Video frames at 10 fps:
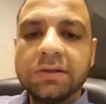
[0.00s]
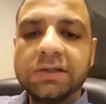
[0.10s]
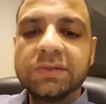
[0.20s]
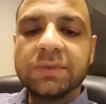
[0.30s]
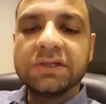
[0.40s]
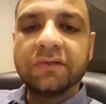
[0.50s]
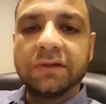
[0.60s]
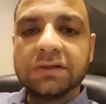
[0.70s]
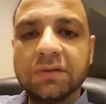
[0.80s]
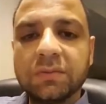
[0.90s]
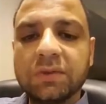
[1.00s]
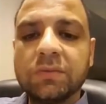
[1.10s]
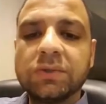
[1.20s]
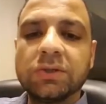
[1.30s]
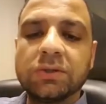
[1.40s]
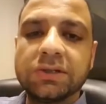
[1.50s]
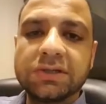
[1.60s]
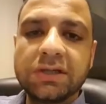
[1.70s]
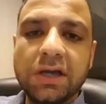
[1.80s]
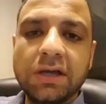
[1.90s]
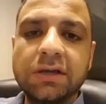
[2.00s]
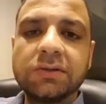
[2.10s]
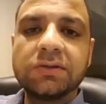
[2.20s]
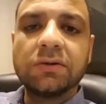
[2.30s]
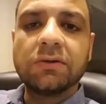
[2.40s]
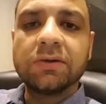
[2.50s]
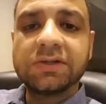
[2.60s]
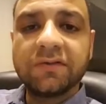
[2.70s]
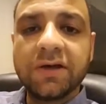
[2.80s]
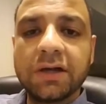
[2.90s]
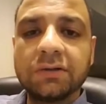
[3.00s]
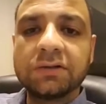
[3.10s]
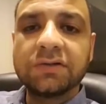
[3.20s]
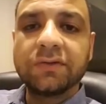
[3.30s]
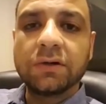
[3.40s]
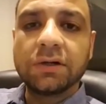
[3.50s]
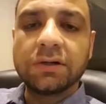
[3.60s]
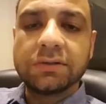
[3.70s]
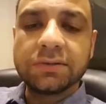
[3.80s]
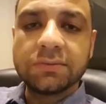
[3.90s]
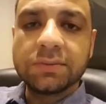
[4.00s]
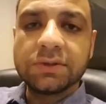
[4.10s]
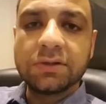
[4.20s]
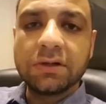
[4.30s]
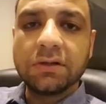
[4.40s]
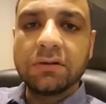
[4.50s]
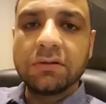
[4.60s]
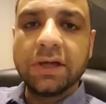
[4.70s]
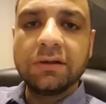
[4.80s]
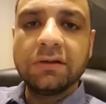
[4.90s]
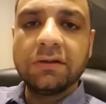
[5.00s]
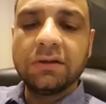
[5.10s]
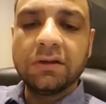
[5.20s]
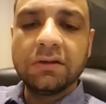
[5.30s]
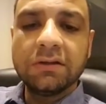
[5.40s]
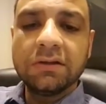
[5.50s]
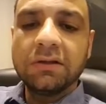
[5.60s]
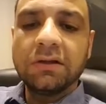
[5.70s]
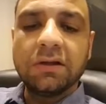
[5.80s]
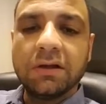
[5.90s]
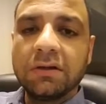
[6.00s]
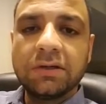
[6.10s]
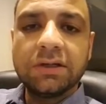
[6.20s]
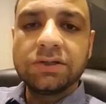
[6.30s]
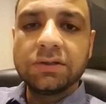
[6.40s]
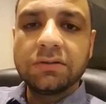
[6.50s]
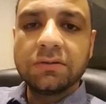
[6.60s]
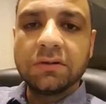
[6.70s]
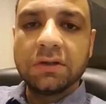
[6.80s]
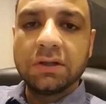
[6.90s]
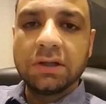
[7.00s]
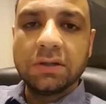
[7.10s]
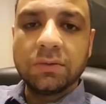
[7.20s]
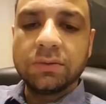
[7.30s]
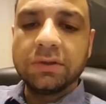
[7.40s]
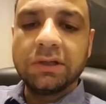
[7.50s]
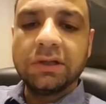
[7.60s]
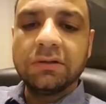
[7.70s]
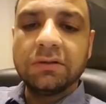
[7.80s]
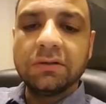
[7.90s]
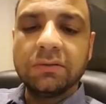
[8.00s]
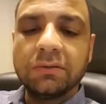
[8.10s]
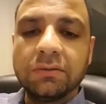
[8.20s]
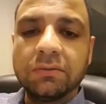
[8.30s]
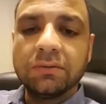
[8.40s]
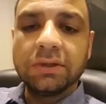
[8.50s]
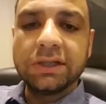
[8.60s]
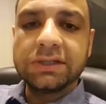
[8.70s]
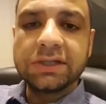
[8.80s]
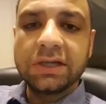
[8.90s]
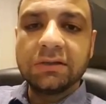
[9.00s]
specific symptoms or signs or risk factors for a certain entity in our region that would lead to insight.